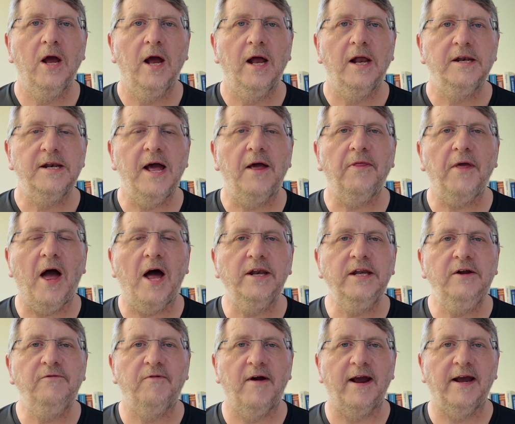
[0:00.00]
Now the
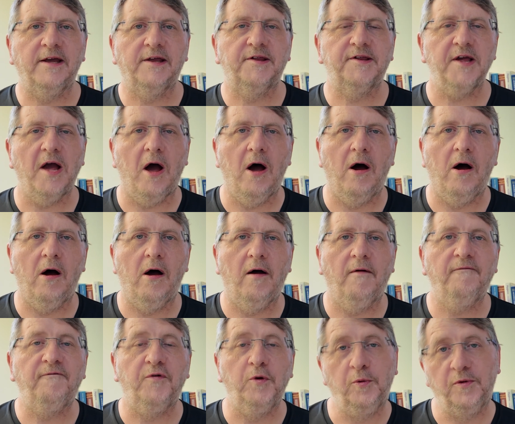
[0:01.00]
honey regs are
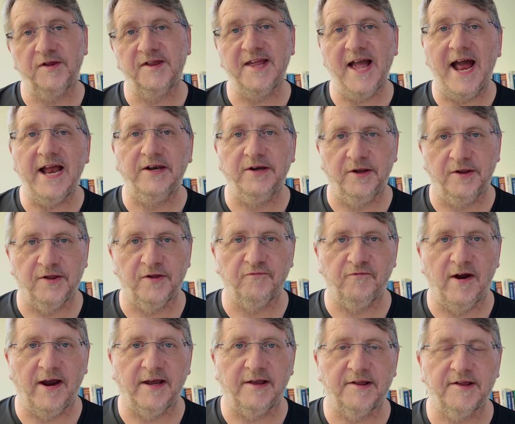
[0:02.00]
food standards
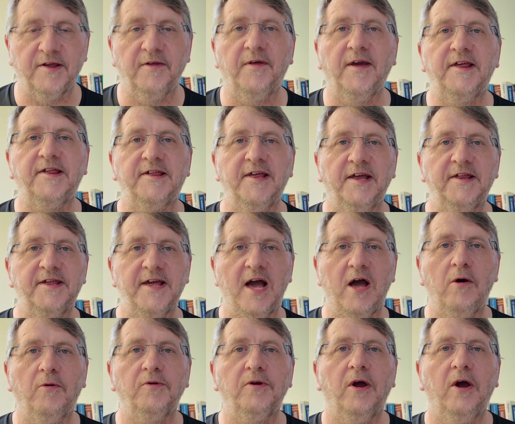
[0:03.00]
regs, so they set
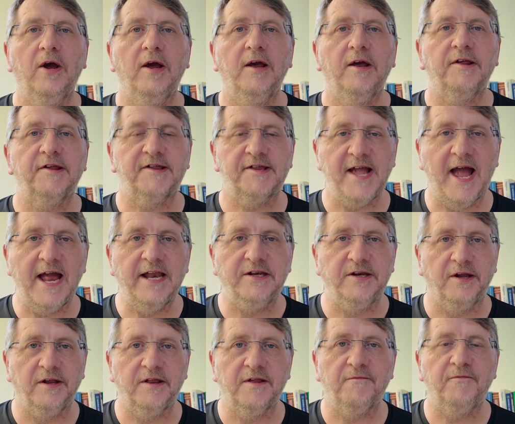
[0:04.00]
out
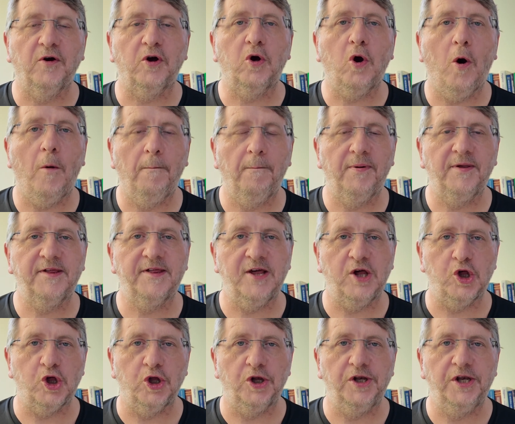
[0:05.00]
standards for
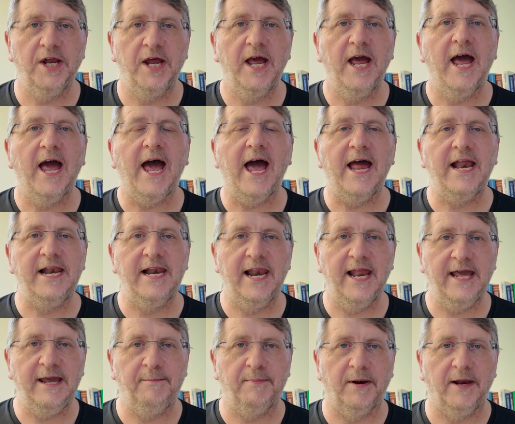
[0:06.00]
composition and
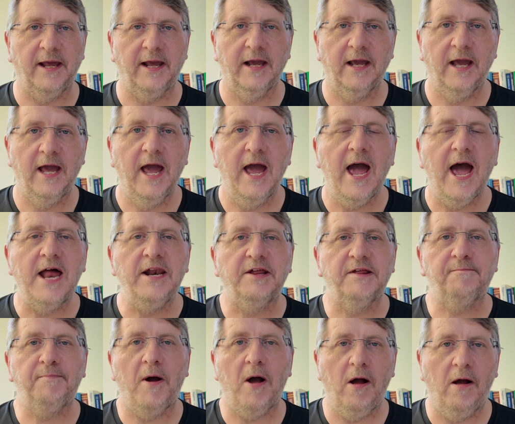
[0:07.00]
labelling. And as
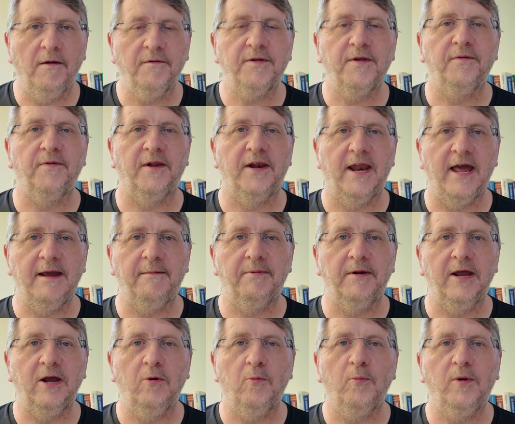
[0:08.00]
part of the
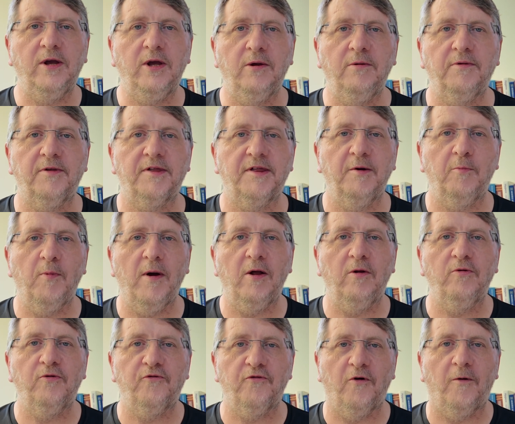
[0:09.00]
labelling, we use the
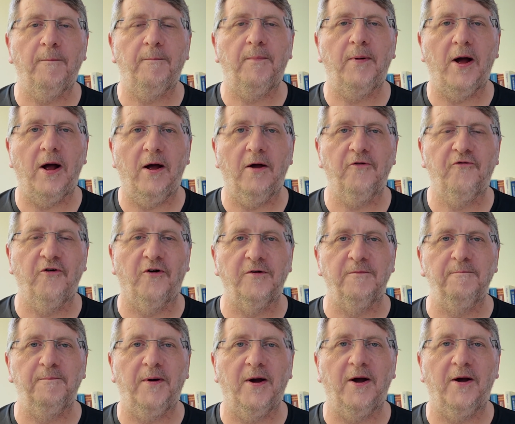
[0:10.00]

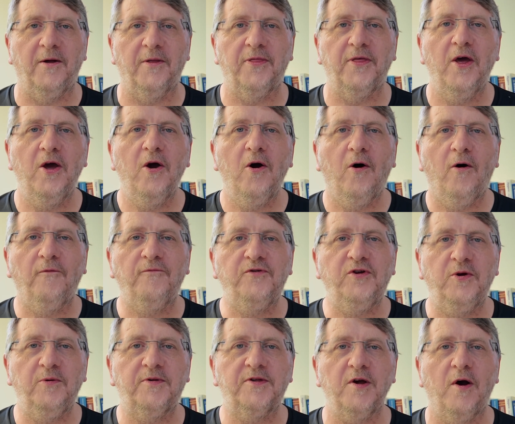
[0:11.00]
well-trodden path of
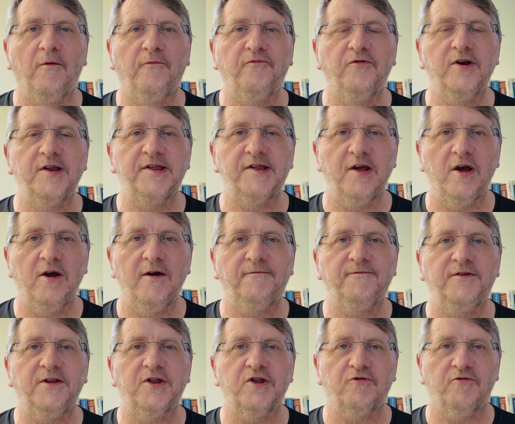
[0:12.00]
use of
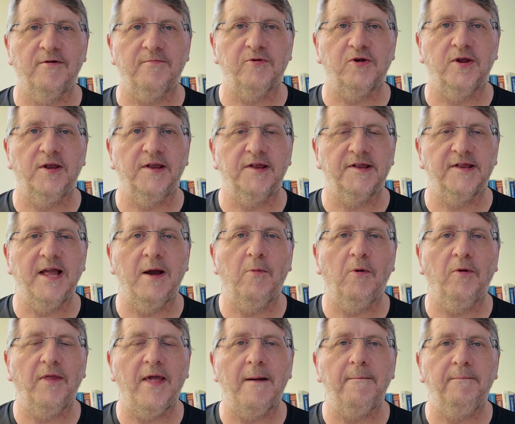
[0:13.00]
reserved descriptions. Now
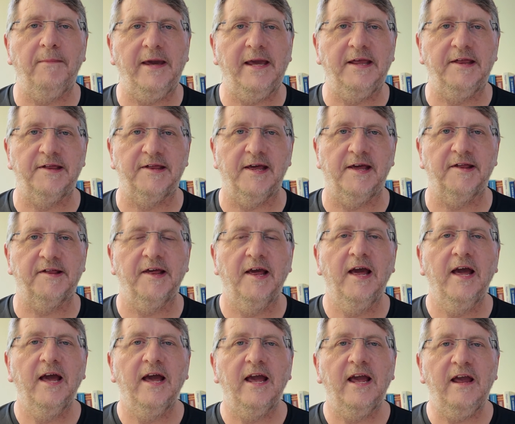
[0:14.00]
what that means is,
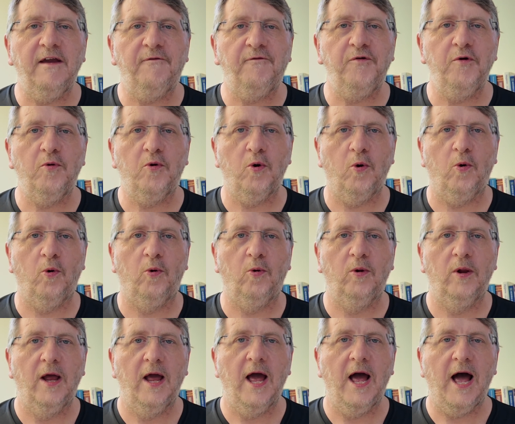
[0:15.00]
if you
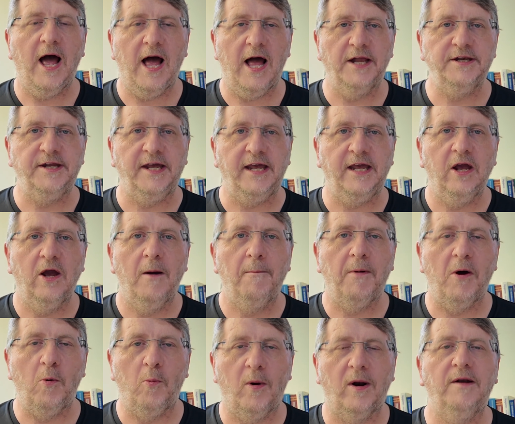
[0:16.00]
call honey
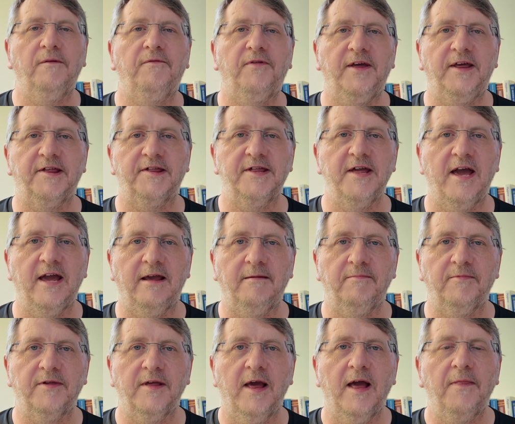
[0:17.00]
by one of these
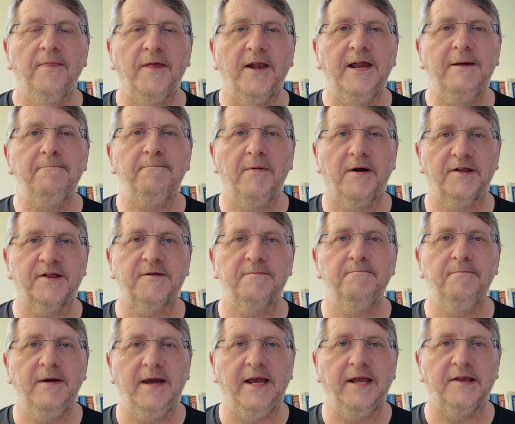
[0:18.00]
names, then it must
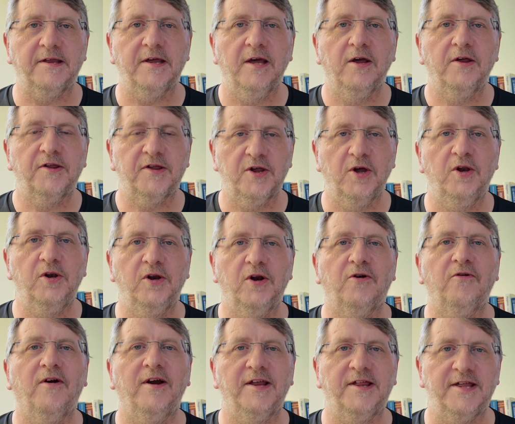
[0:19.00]
meet certain
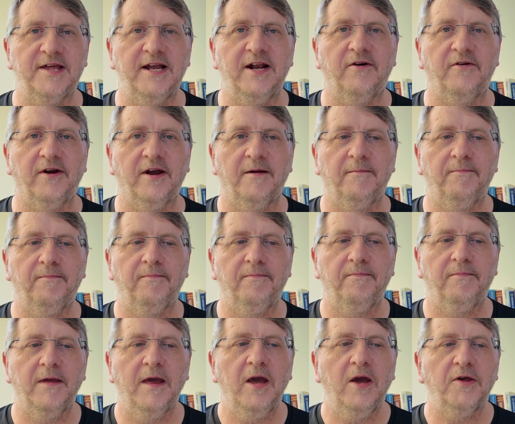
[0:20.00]
criteria.
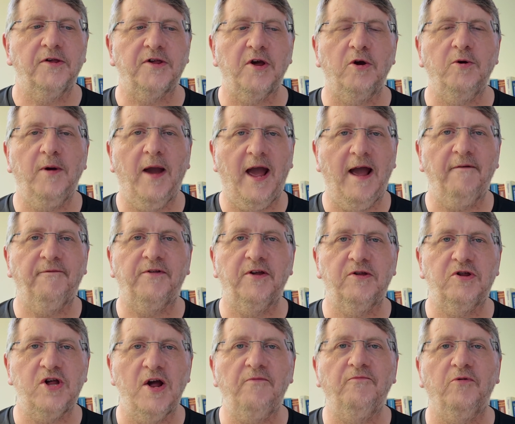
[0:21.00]
So you have the
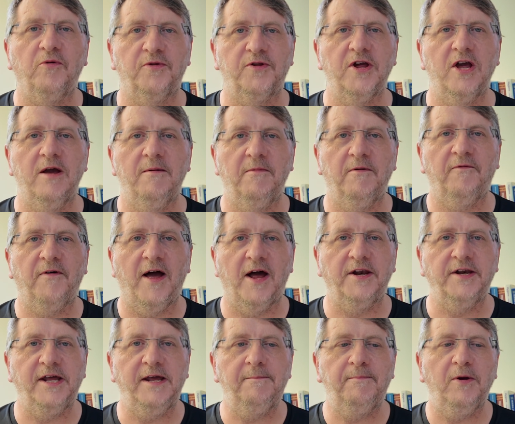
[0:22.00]
general term of
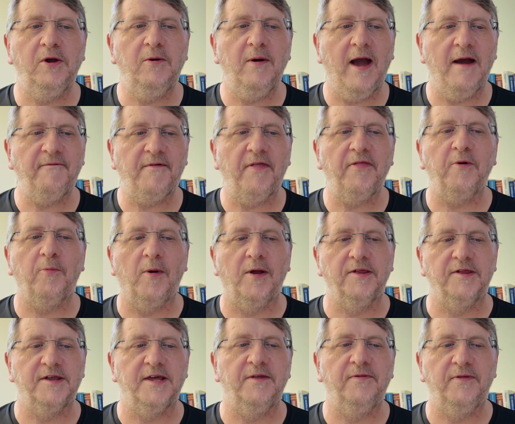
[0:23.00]
honey, but you have other
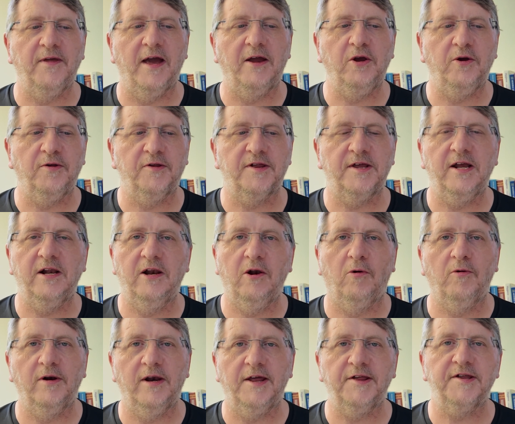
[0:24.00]
ones in there. You can see a
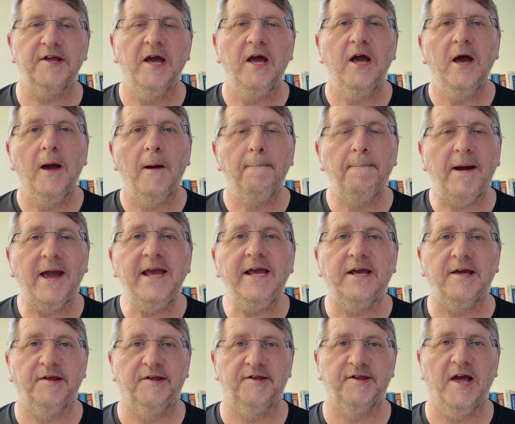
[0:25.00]
long list.
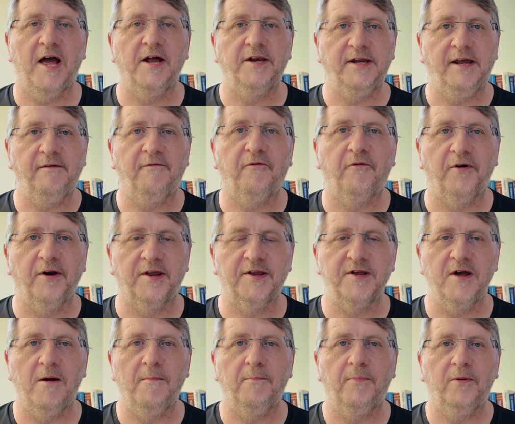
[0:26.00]
Baker's honey, for
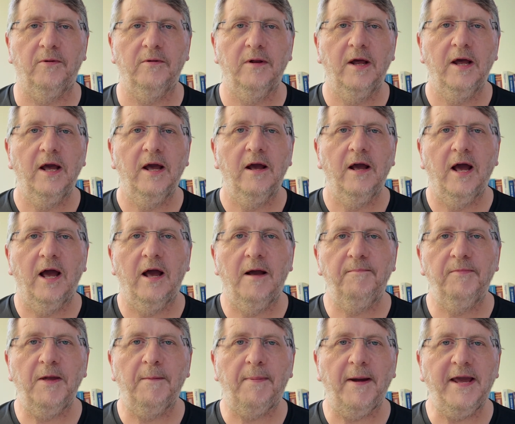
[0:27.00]
example.
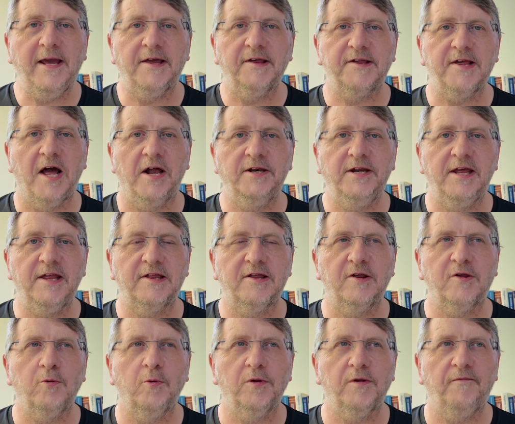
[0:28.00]
The baker's honey is the
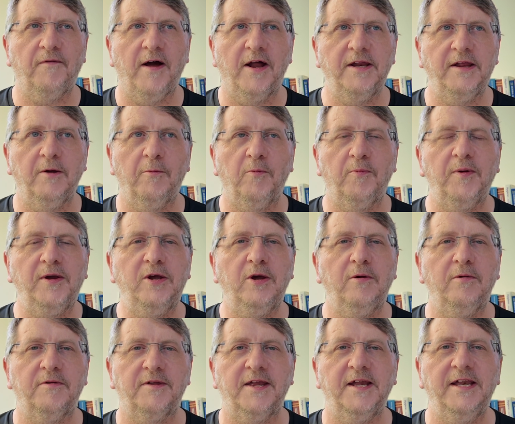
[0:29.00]
sort of honey that will be
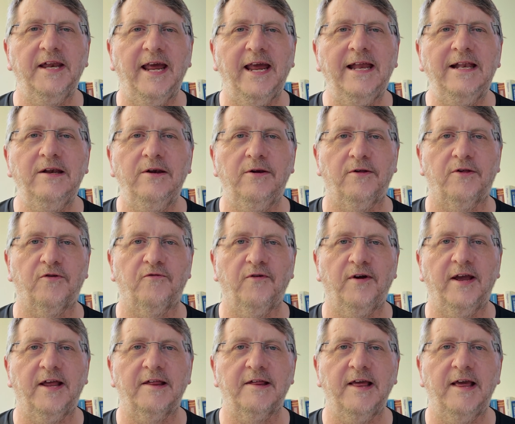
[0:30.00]
used in
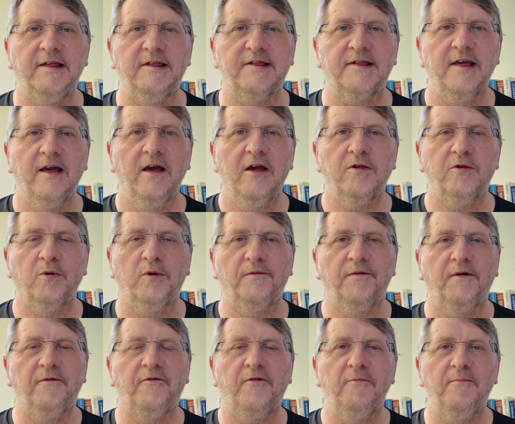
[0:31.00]
industries. It's sort of
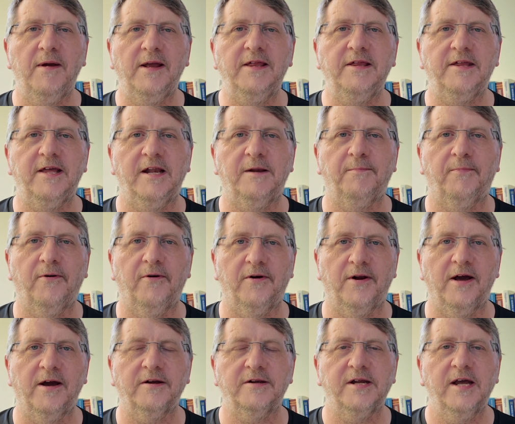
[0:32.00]
a fermented
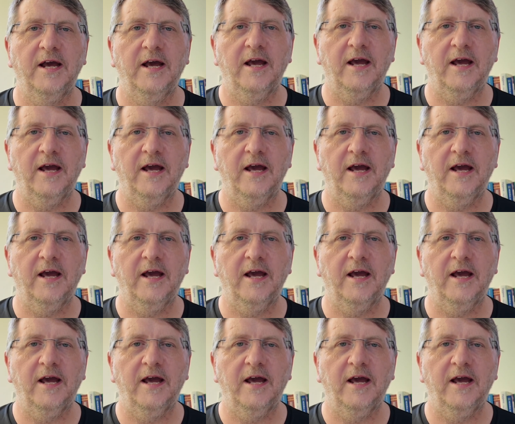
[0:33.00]
product.